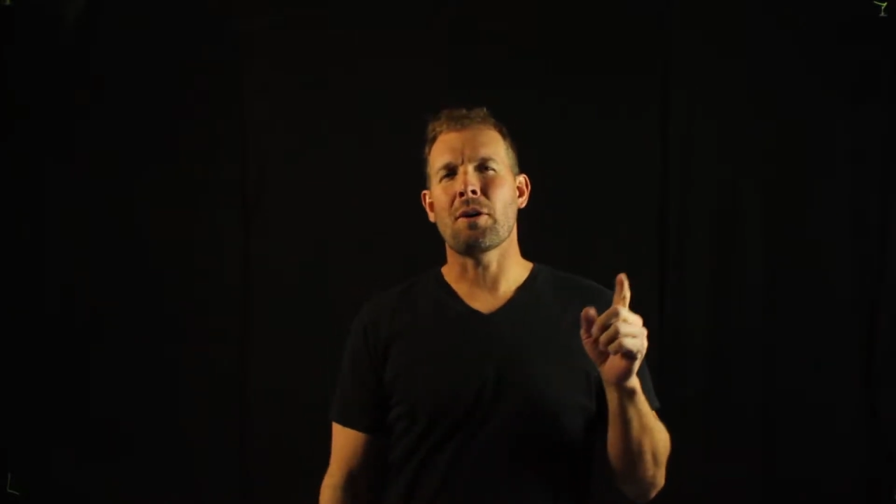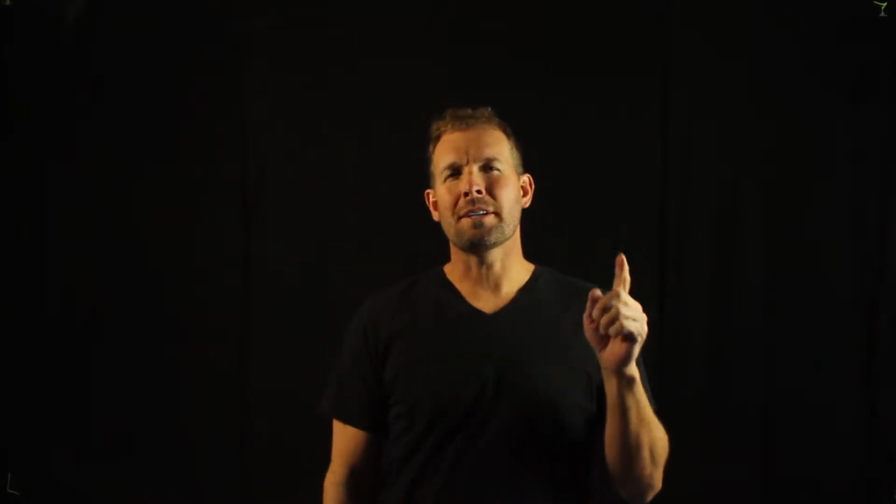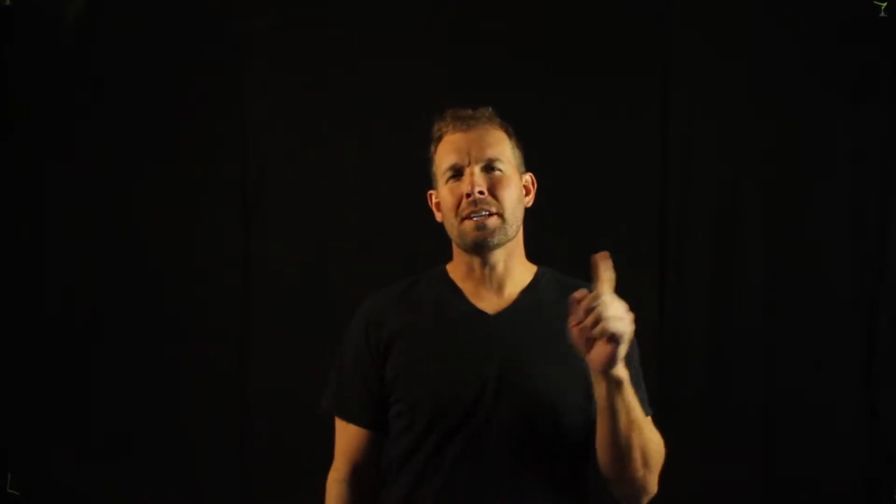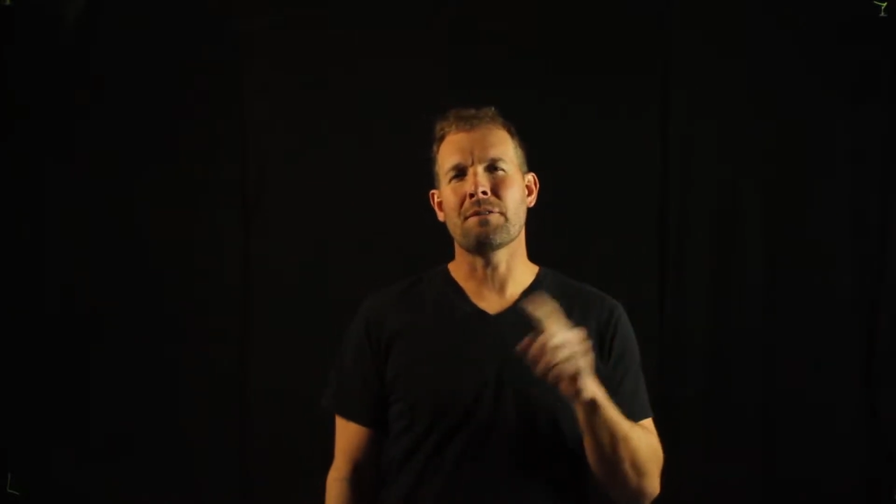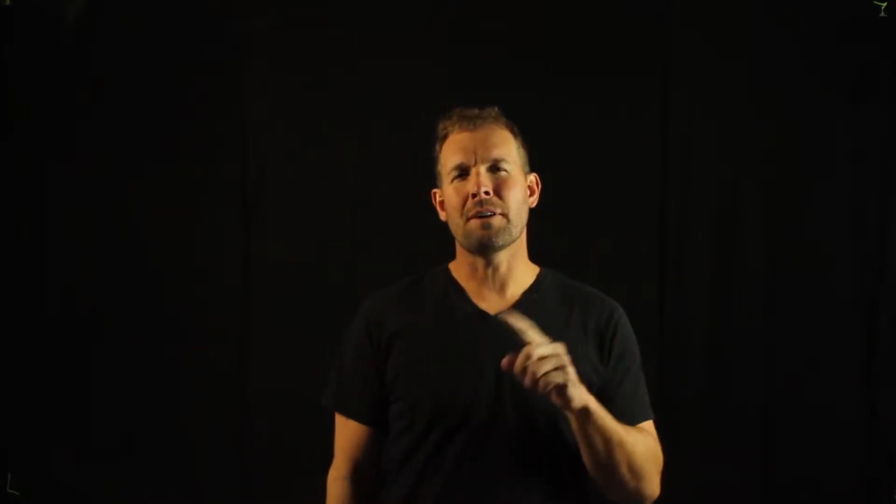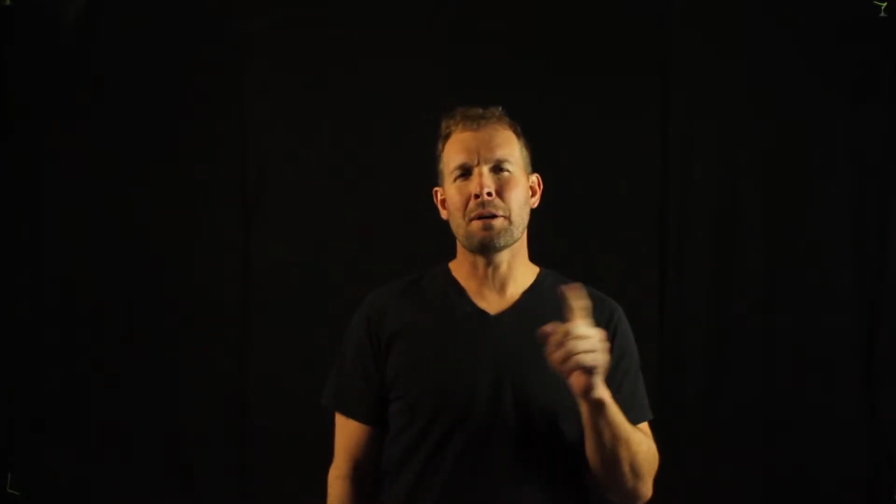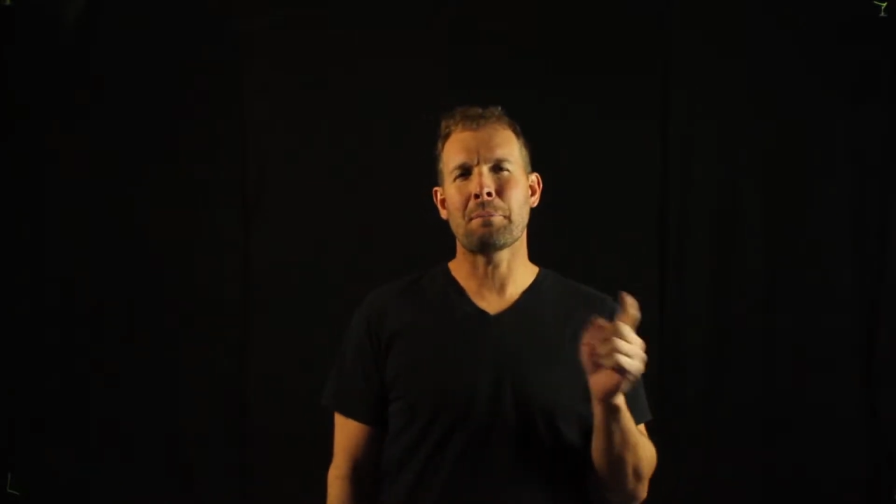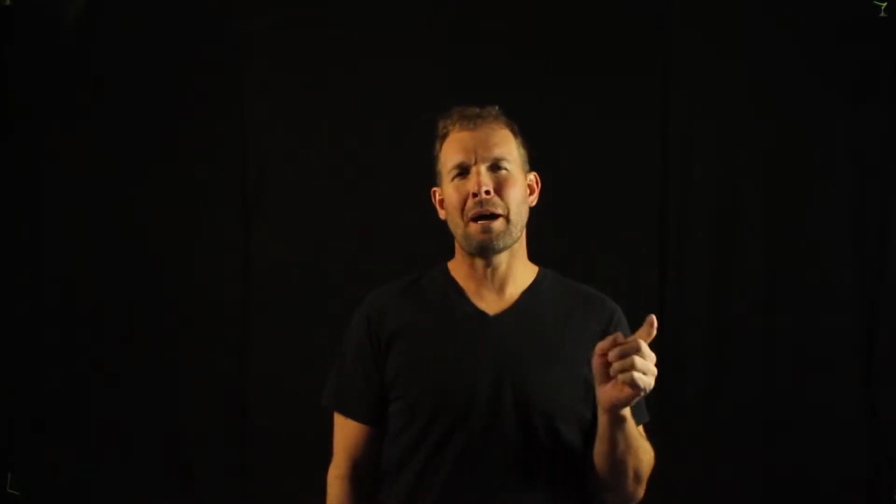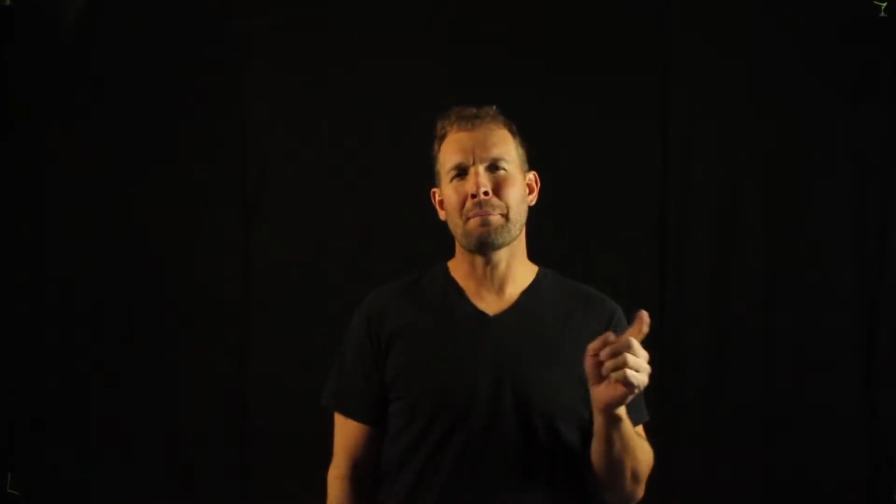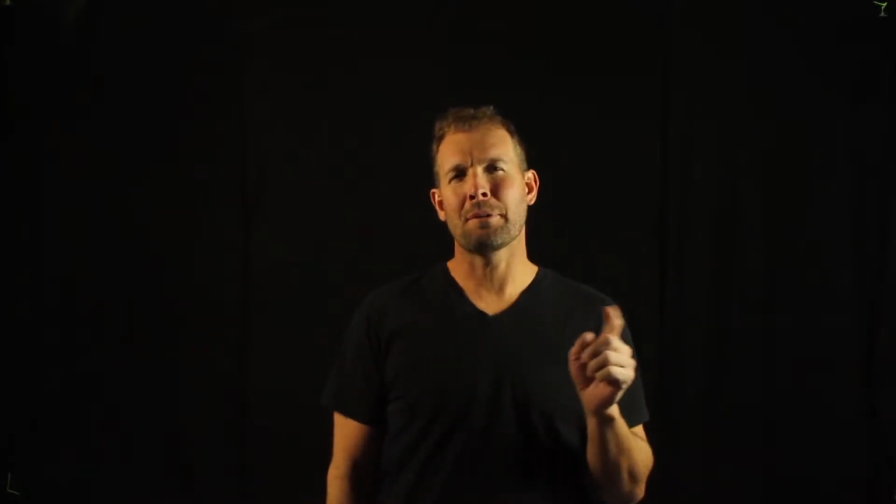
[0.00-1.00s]
I did a very
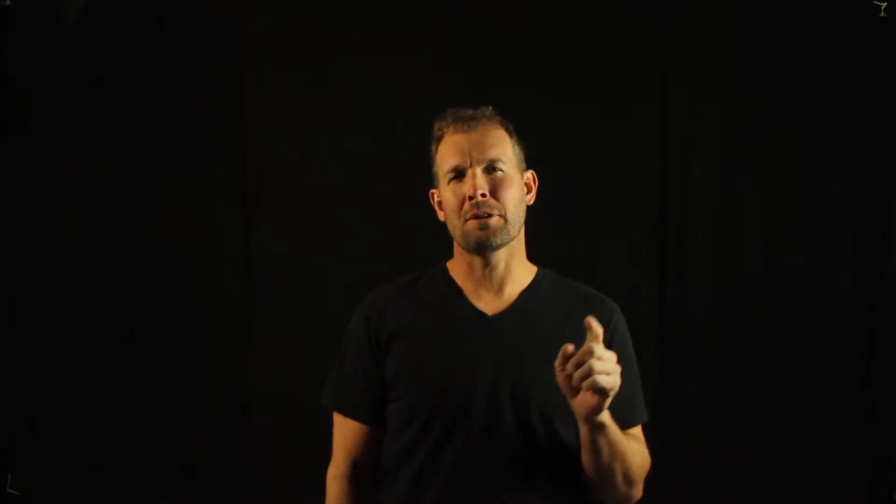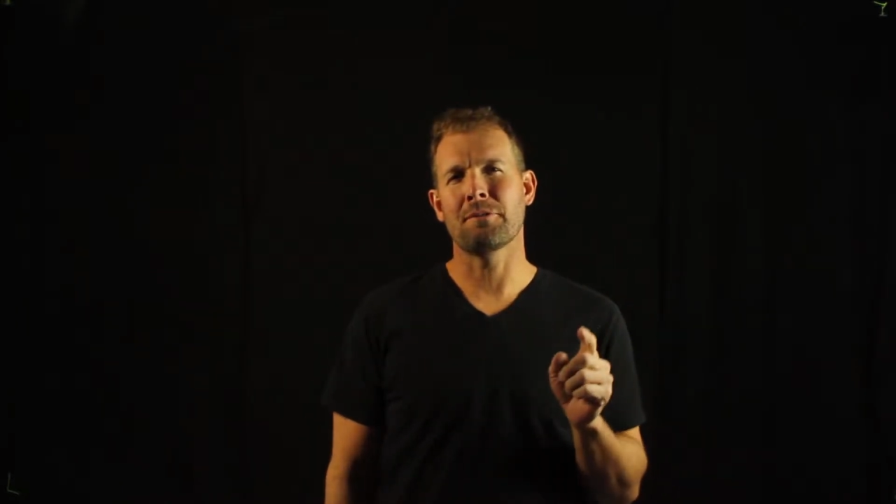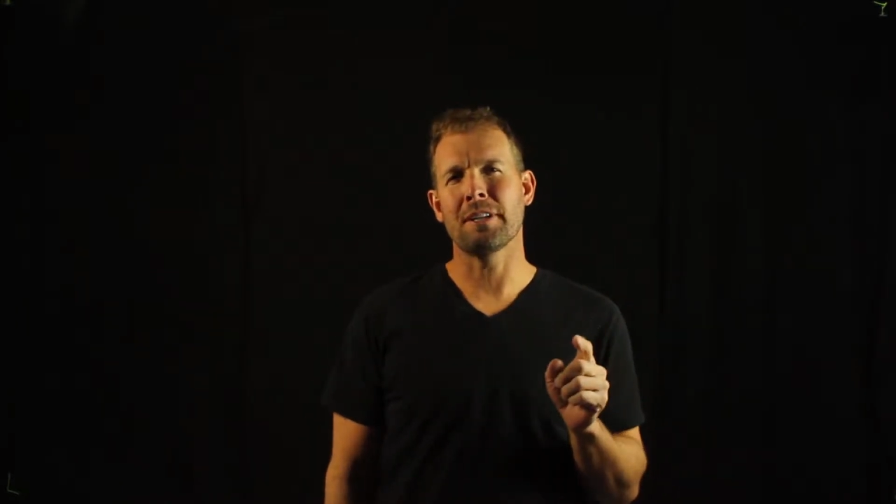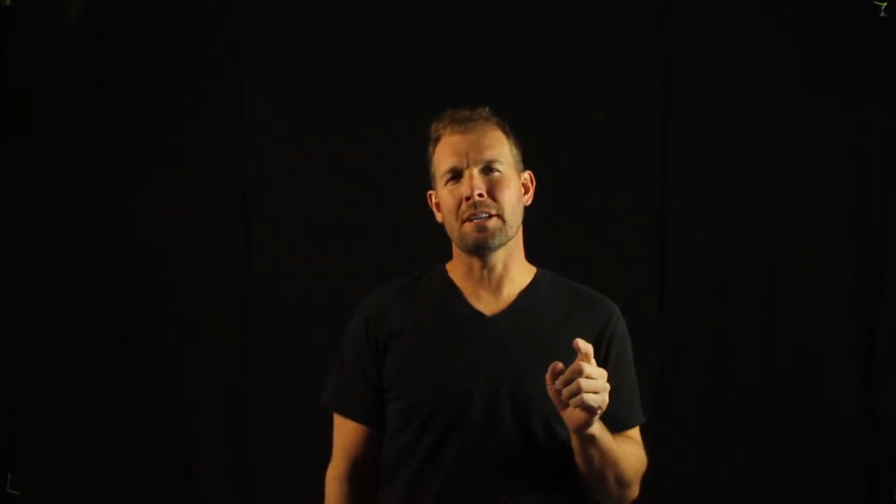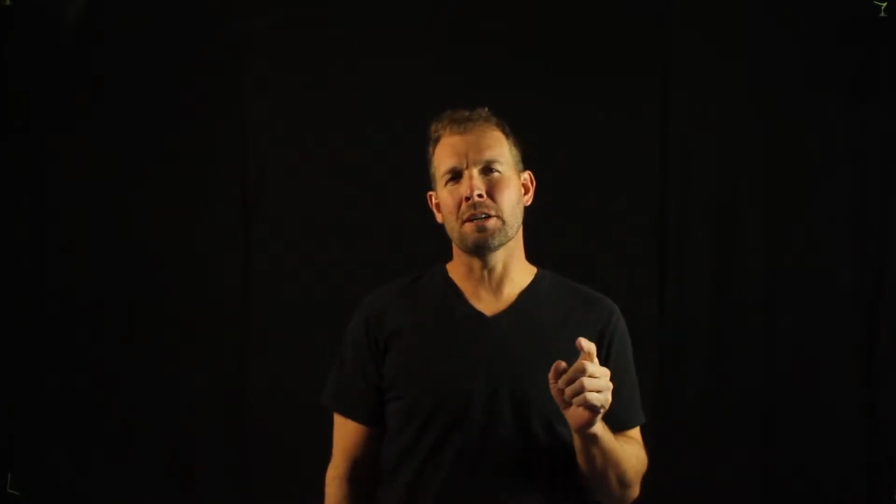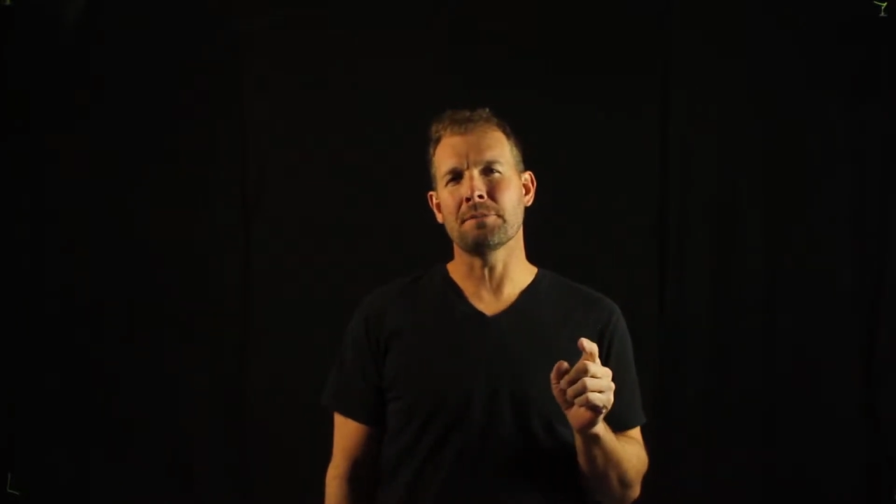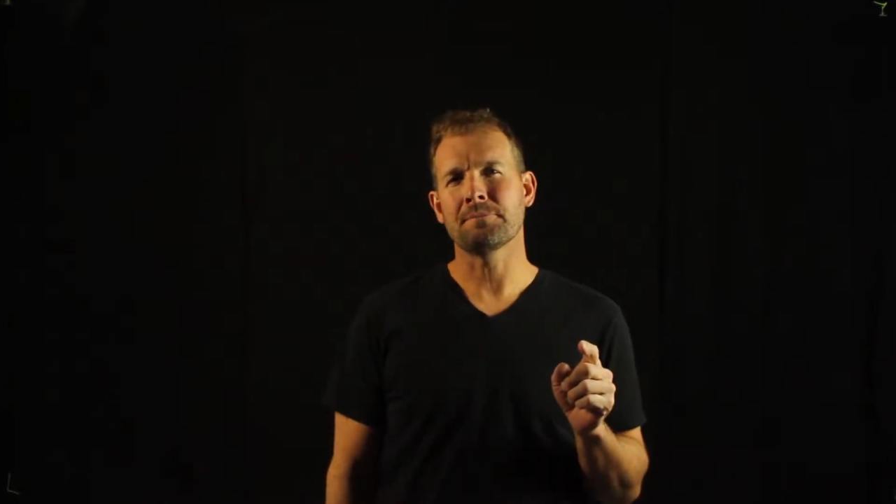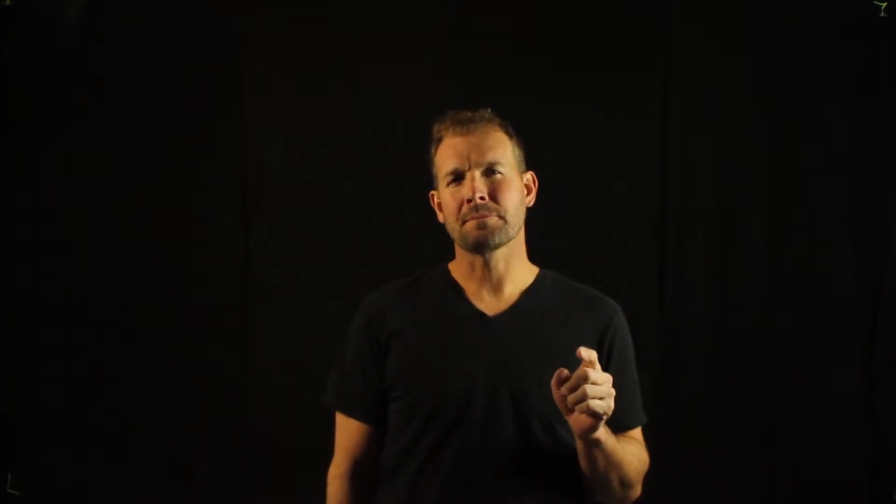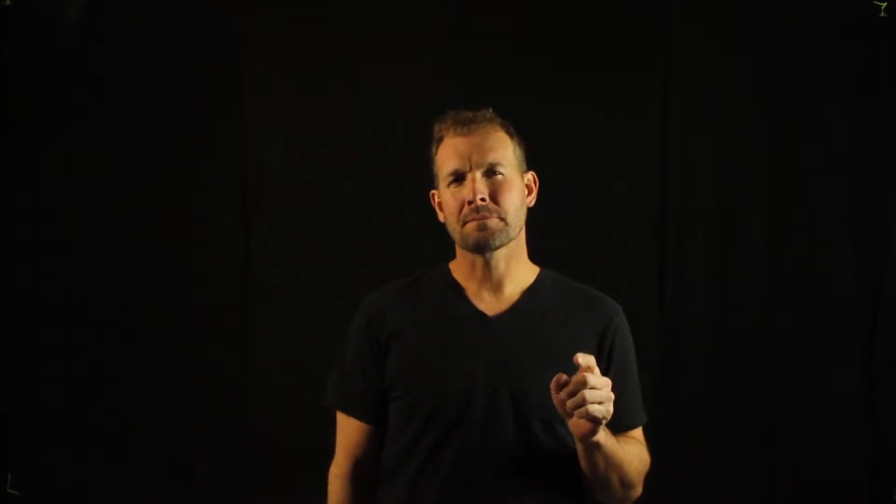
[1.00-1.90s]
popular video